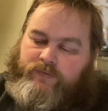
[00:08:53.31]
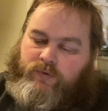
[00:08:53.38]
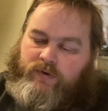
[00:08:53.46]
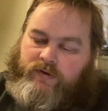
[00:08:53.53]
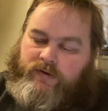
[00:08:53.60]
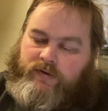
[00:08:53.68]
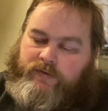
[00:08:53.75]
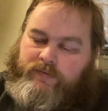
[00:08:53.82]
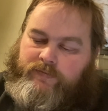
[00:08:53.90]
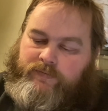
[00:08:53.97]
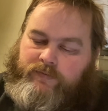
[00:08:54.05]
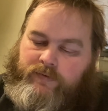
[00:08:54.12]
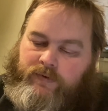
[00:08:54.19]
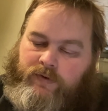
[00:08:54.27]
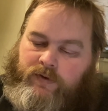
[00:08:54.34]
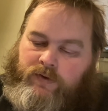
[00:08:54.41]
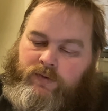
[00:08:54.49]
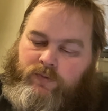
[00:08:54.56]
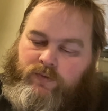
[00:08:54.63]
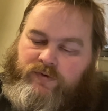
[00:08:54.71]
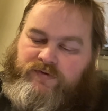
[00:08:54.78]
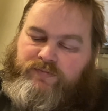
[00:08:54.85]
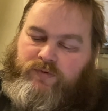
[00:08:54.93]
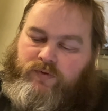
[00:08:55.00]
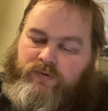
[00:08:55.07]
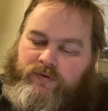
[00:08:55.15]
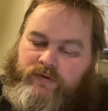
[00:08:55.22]
work, which
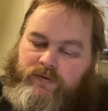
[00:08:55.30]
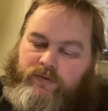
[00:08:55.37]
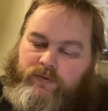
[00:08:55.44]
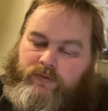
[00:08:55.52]
more than